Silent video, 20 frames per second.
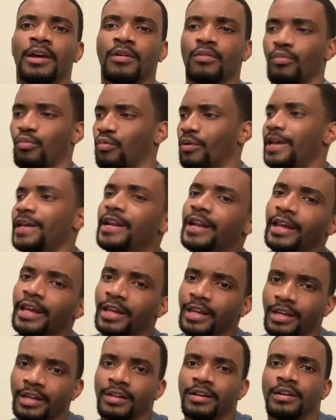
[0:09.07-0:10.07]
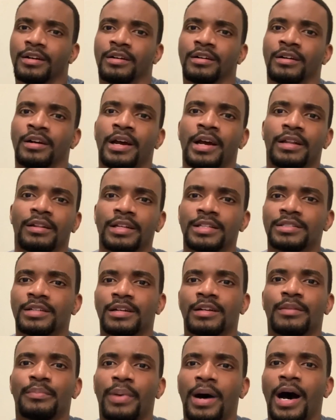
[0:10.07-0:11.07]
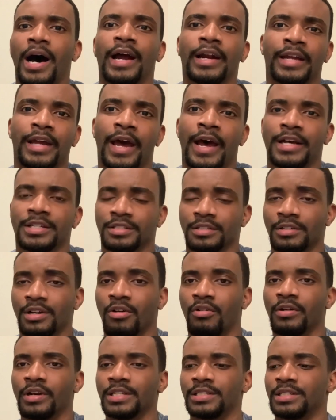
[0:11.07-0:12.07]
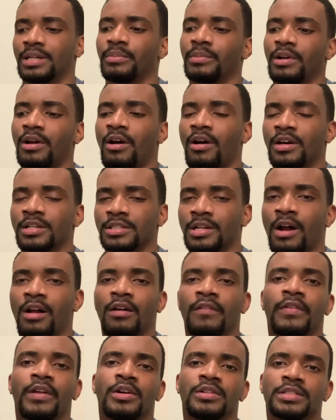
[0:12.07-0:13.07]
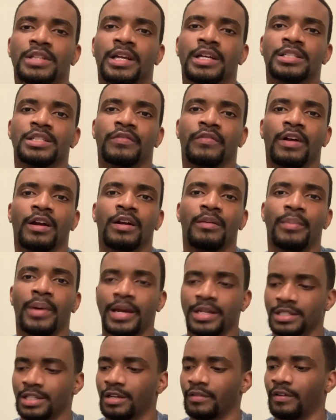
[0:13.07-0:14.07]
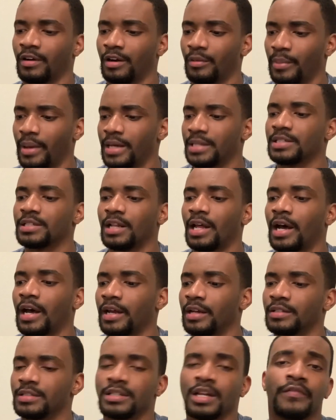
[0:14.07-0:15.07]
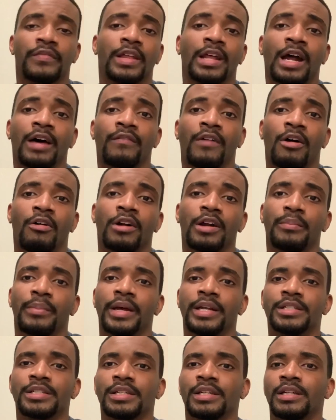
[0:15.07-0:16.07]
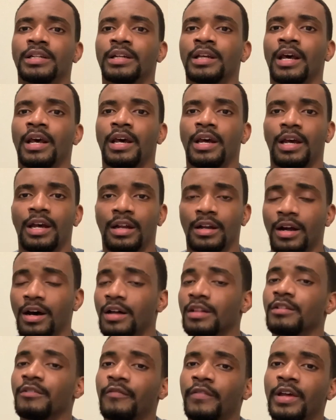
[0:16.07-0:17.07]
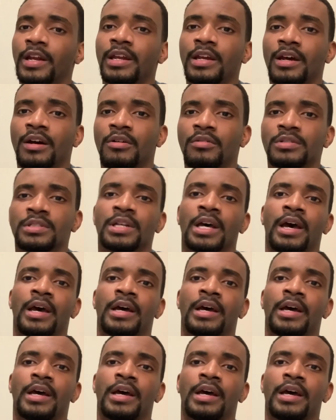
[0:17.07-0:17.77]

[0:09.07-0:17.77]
reading or listening to podcasts or going to seminars. All of those things are very basic, very baseline, stuff that I've already mentioned in other videos.